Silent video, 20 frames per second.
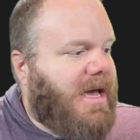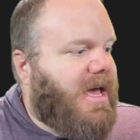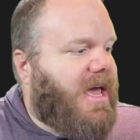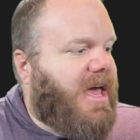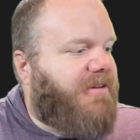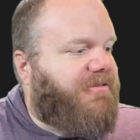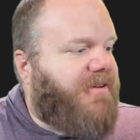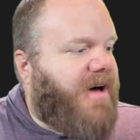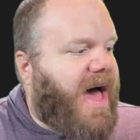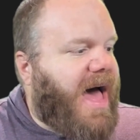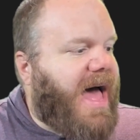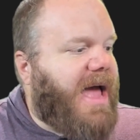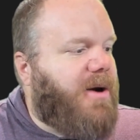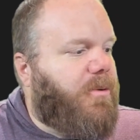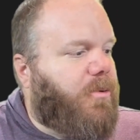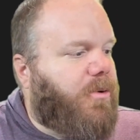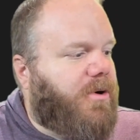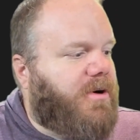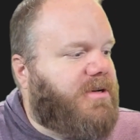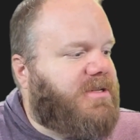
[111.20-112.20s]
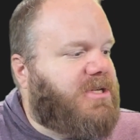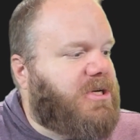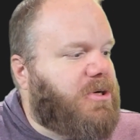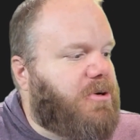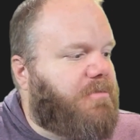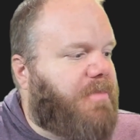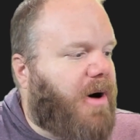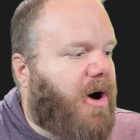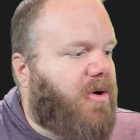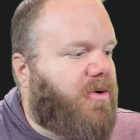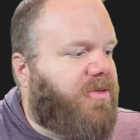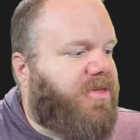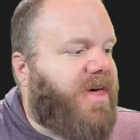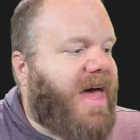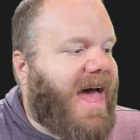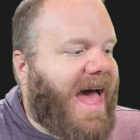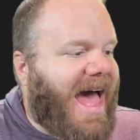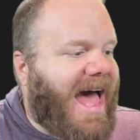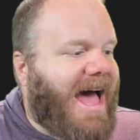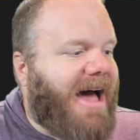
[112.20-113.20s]
If I were to both
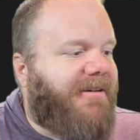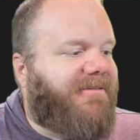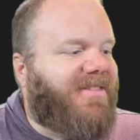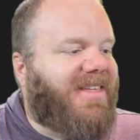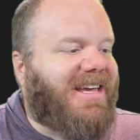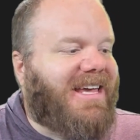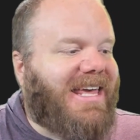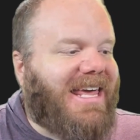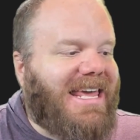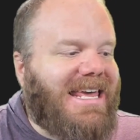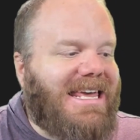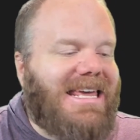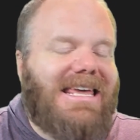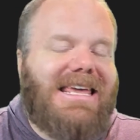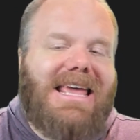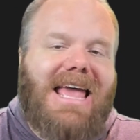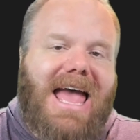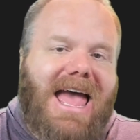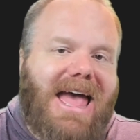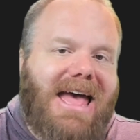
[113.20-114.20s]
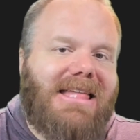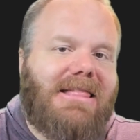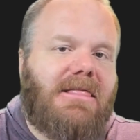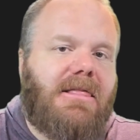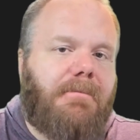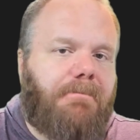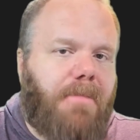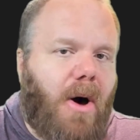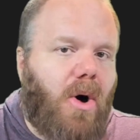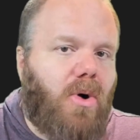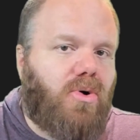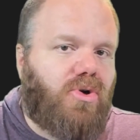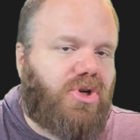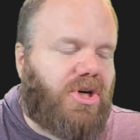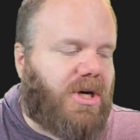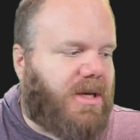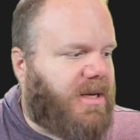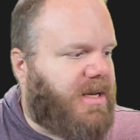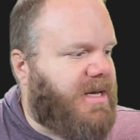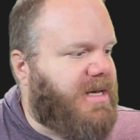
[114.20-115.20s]
have the key and the
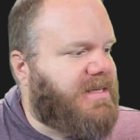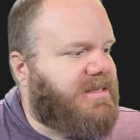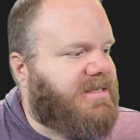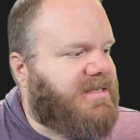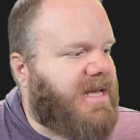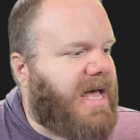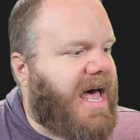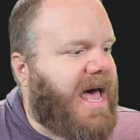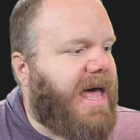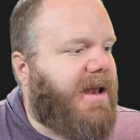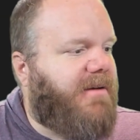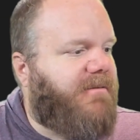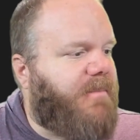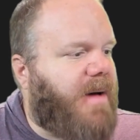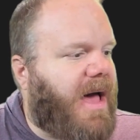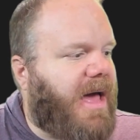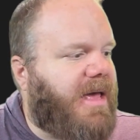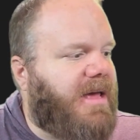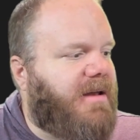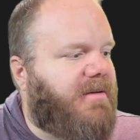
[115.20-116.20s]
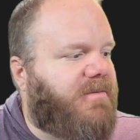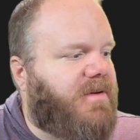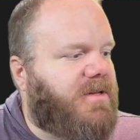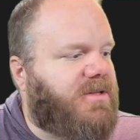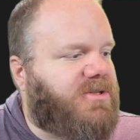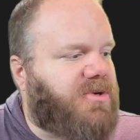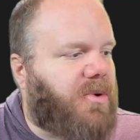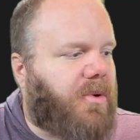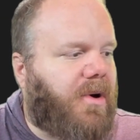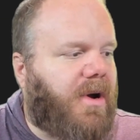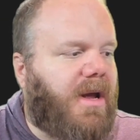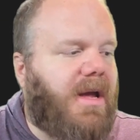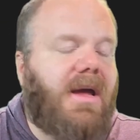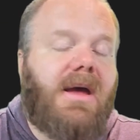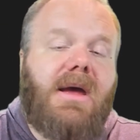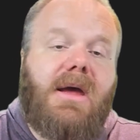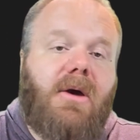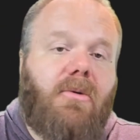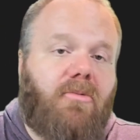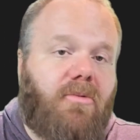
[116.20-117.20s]
potion inside of my inventory
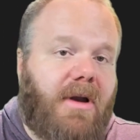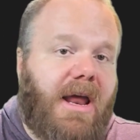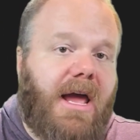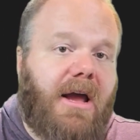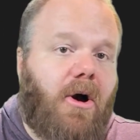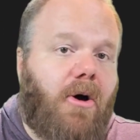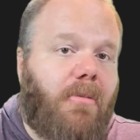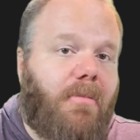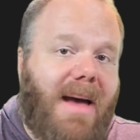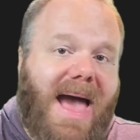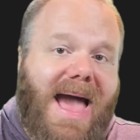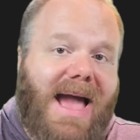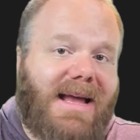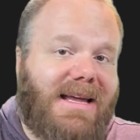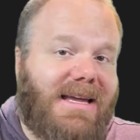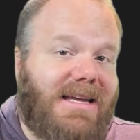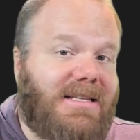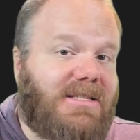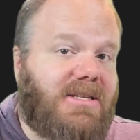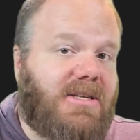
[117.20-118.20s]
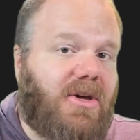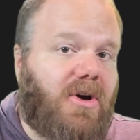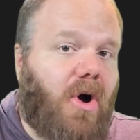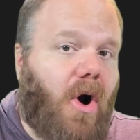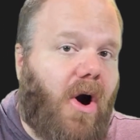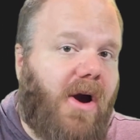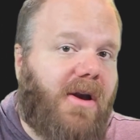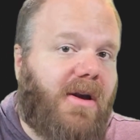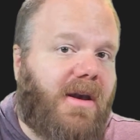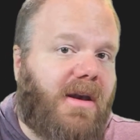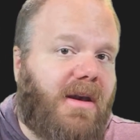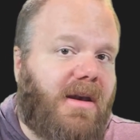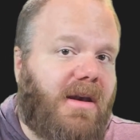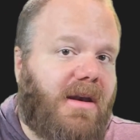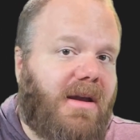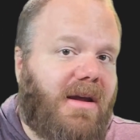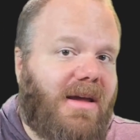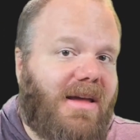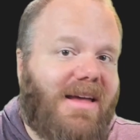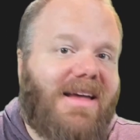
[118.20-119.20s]
when I go back into the garden,
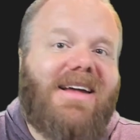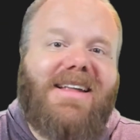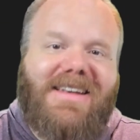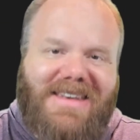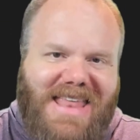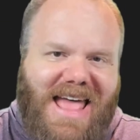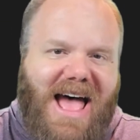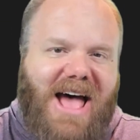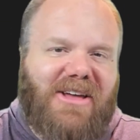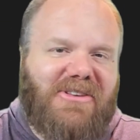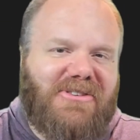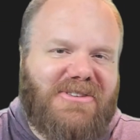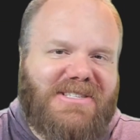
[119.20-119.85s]
now you'll